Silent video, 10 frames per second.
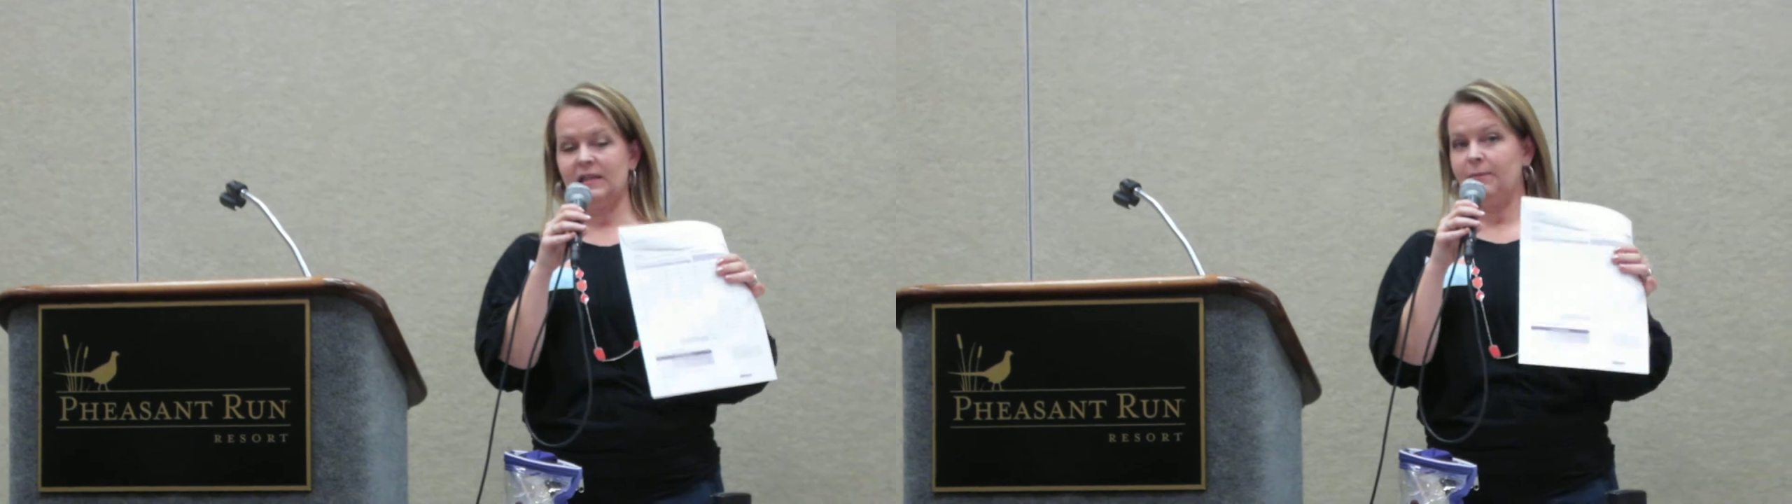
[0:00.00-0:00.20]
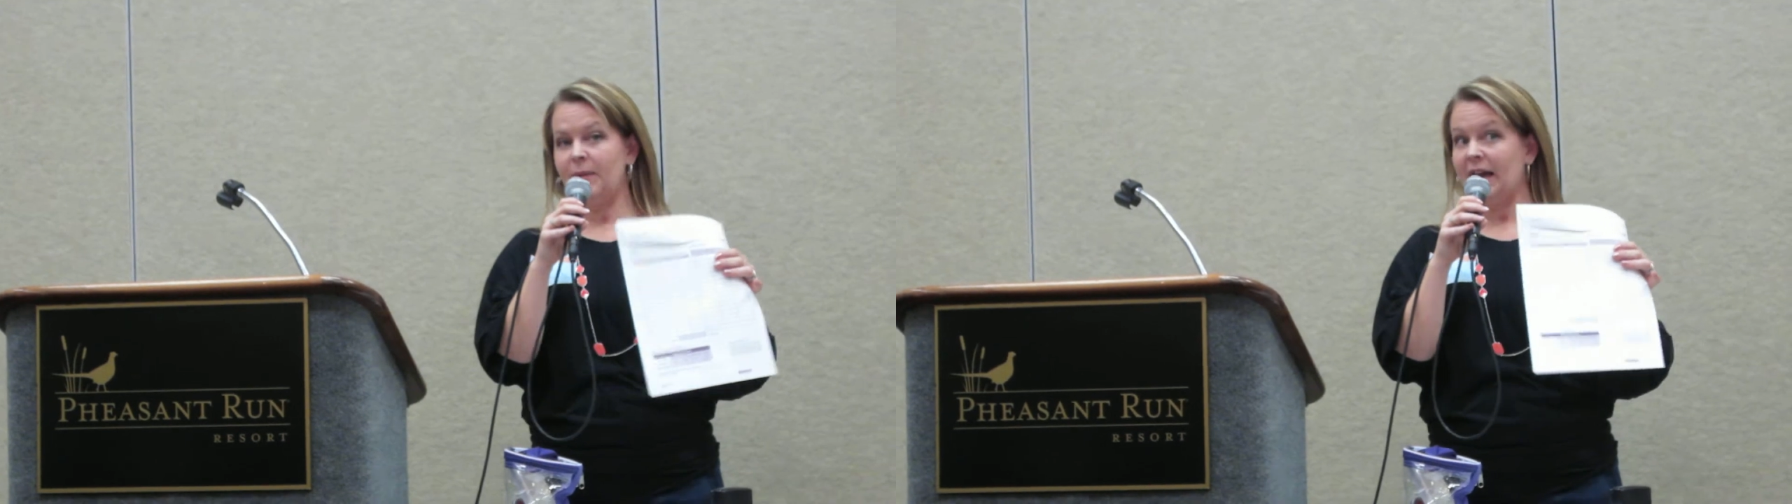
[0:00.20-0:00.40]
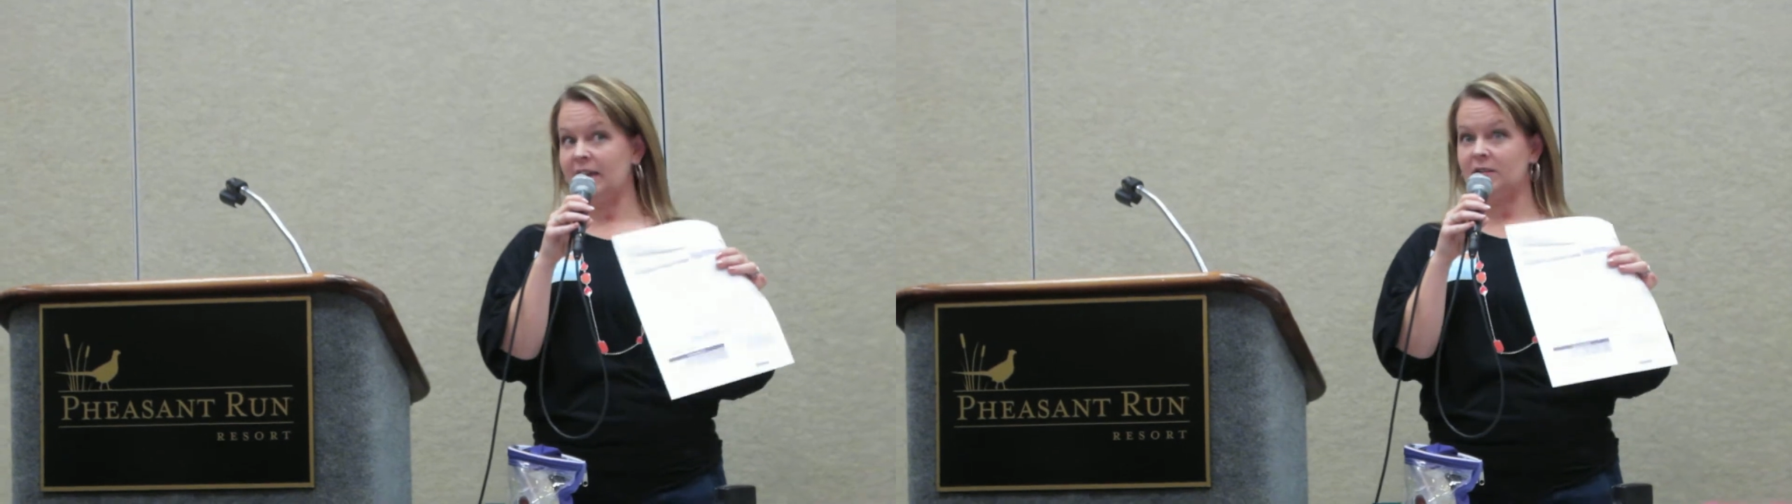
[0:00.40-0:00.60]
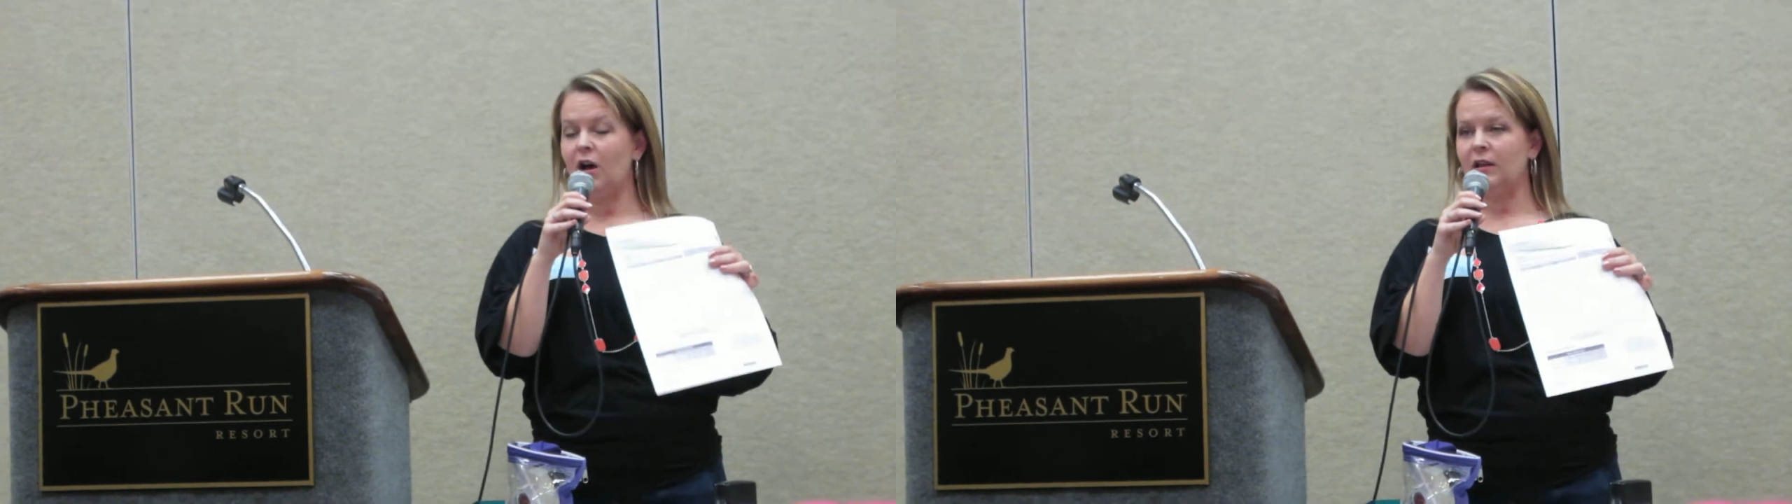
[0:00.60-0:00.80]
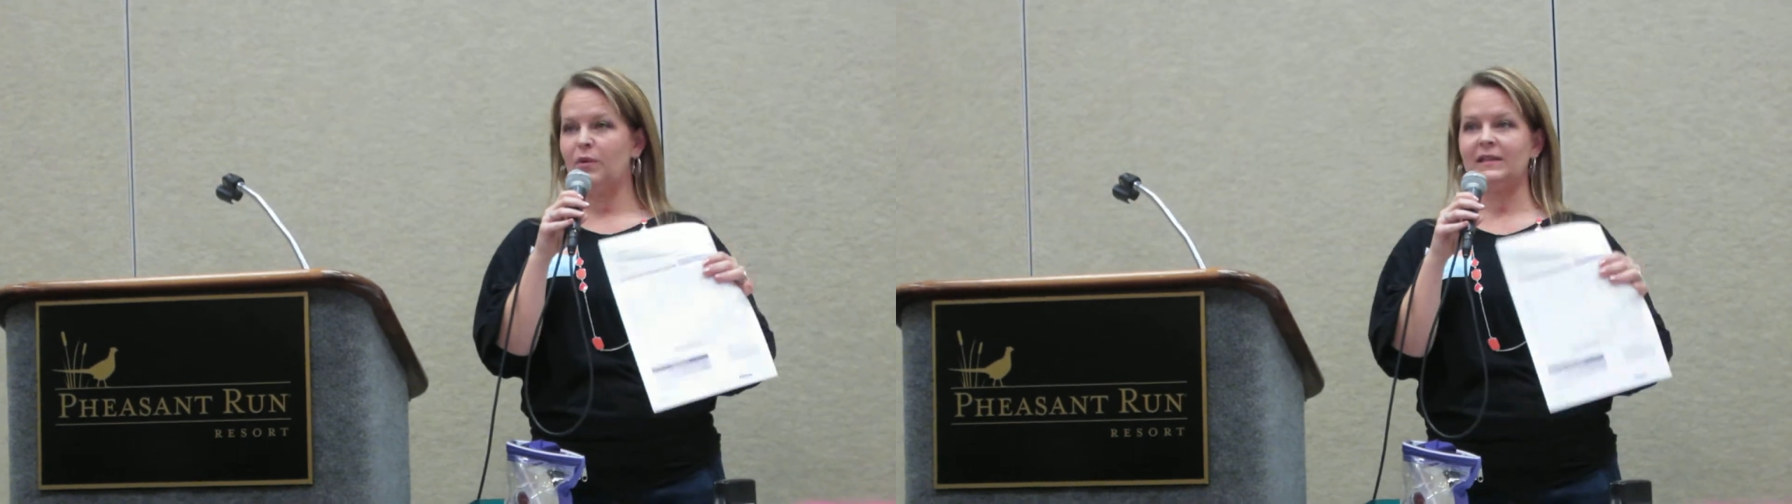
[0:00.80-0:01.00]
packets
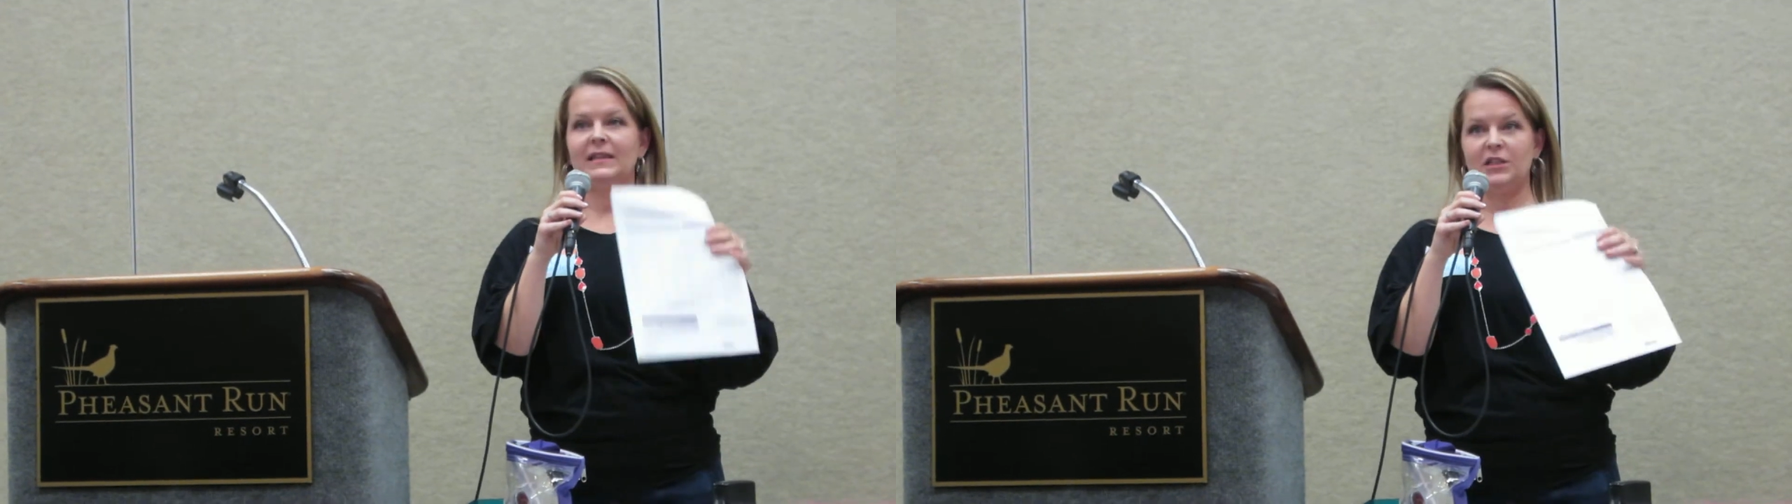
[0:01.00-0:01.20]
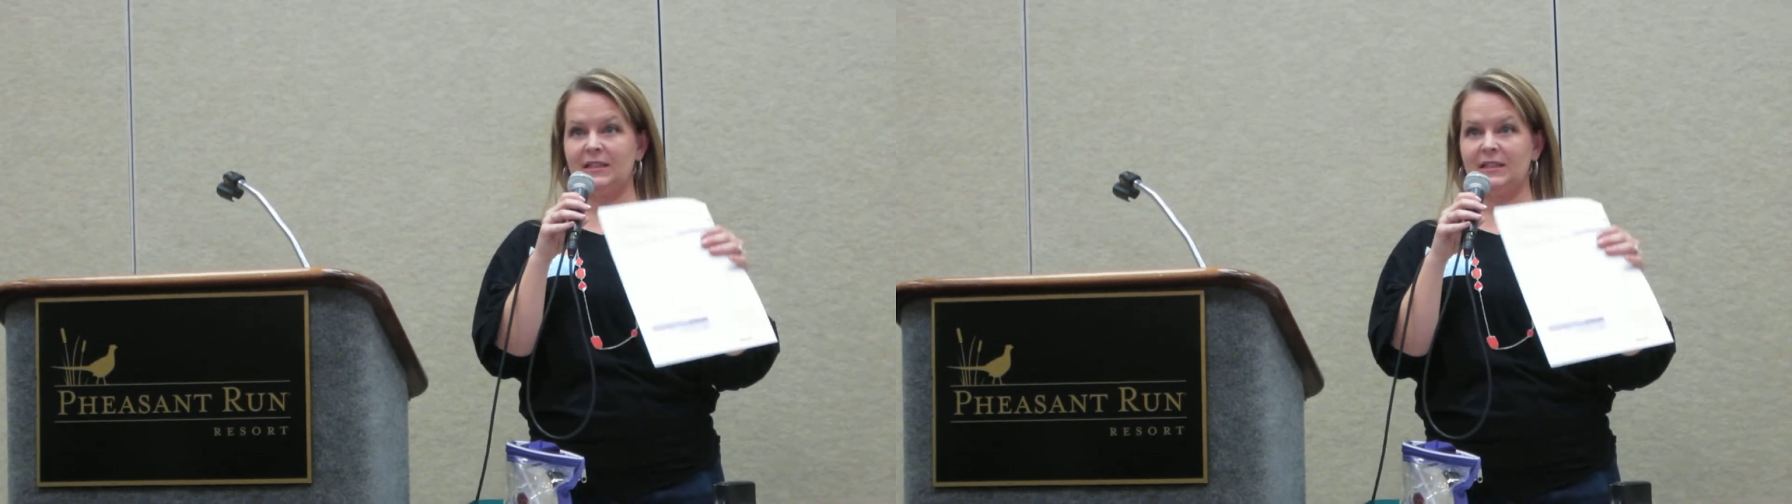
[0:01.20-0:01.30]
all at once and